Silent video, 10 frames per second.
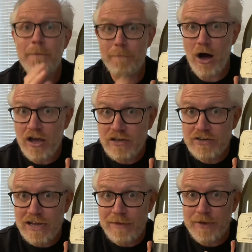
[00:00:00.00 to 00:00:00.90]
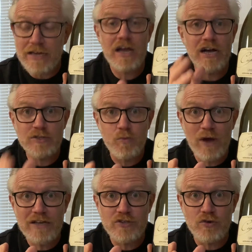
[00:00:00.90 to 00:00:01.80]
biodynamic as
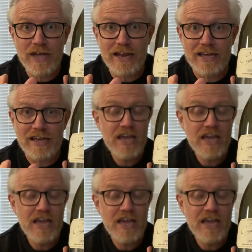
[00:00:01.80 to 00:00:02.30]
well as organic.